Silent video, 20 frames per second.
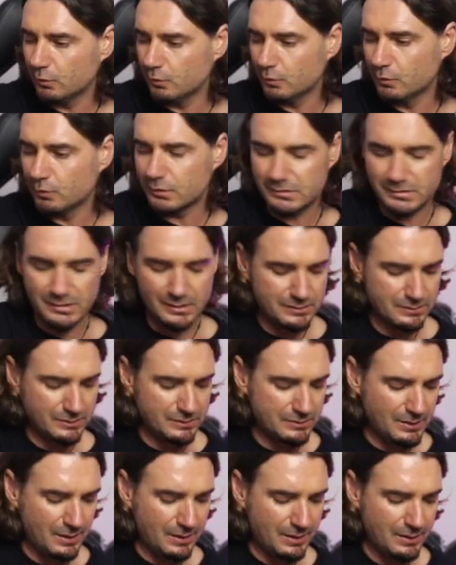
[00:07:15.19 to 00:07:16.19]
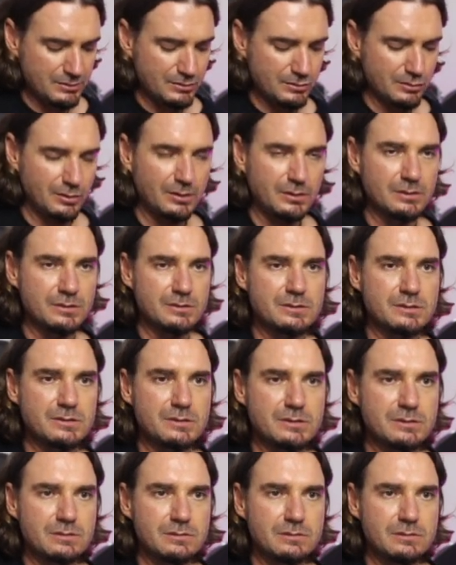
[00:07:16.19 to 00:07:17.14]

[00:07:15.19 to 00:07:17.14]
all 6 guitar strings.